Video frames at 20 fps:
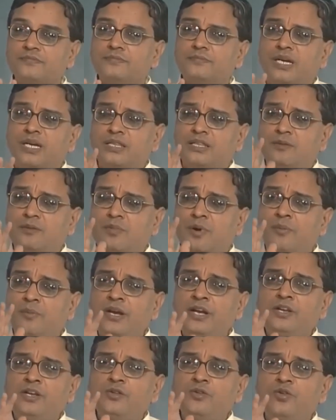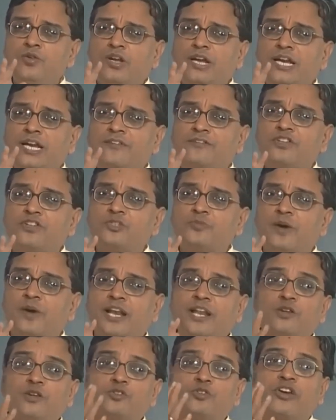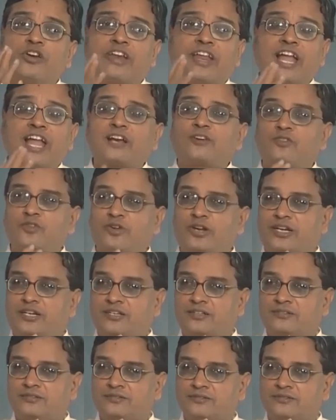But the moment you look at a fringe pattern, you should react to it.